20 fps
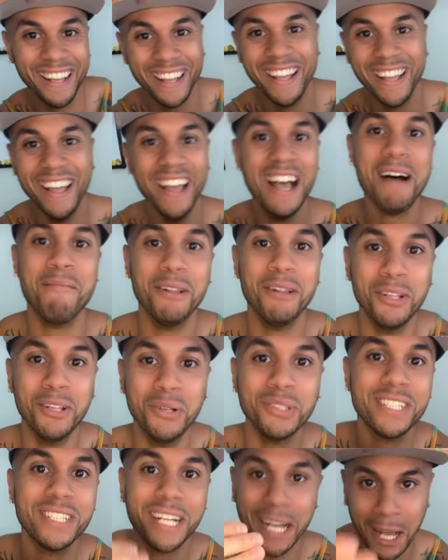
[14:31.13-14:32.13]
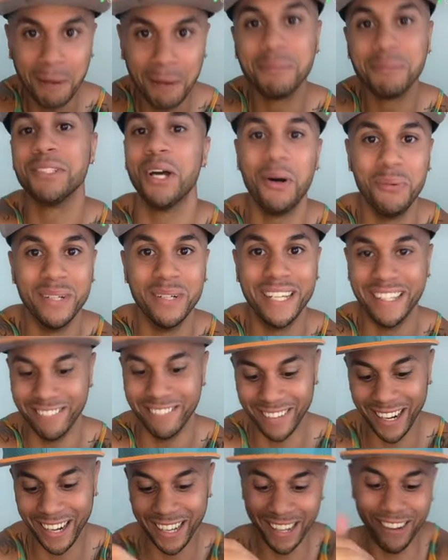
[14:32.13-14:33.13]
I'm a loser that helps y'all win, right?